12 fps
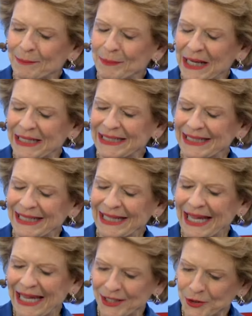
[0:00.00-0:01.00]
but
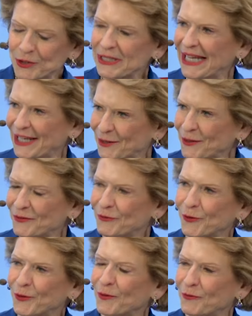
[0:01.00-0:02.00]
8 years later, and
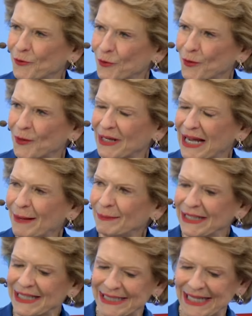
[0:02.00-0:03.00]
for
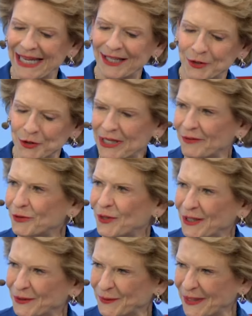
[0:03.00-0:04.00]
Kamala, it's 8 years after
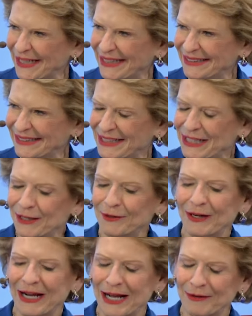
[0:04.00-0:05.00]
Hillary.
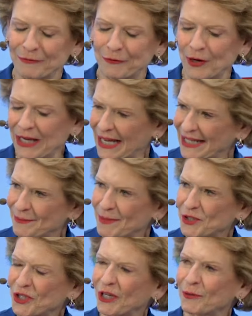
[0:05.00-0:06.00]
In
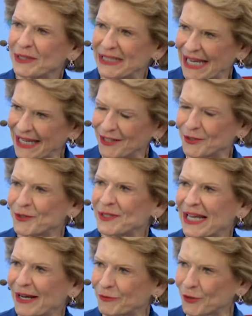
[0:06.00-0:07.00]
Michigan, it was 8
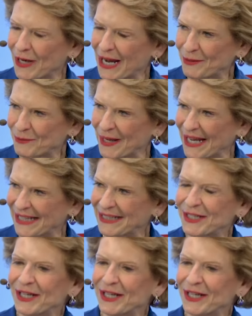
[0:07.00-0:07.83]
years after I ran.